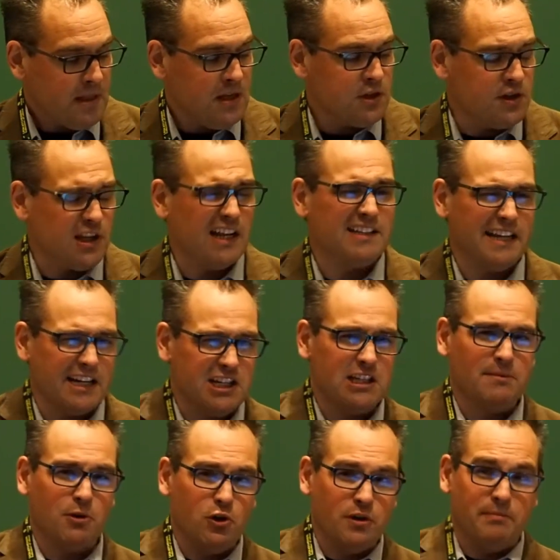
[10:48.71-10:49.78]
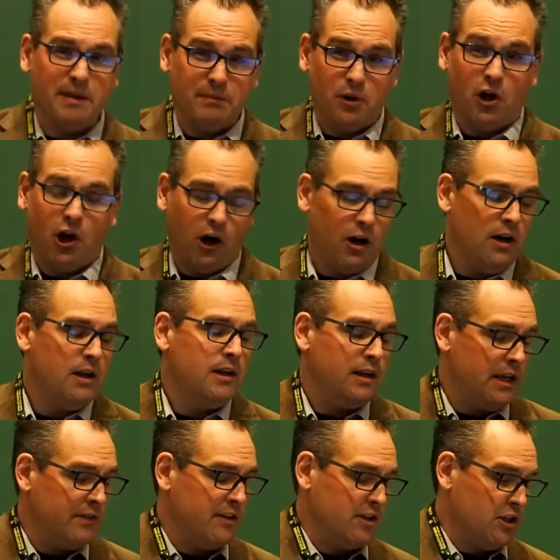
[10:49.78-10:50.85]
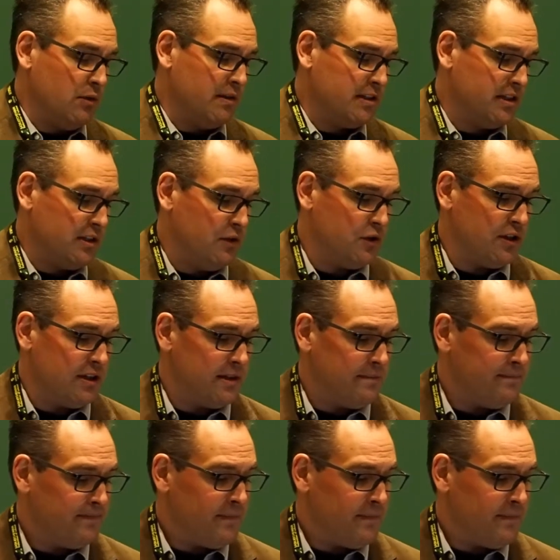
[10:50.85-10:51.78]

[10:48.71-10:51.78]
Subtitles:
there's a lot of tensions about who the people are in these new institutions.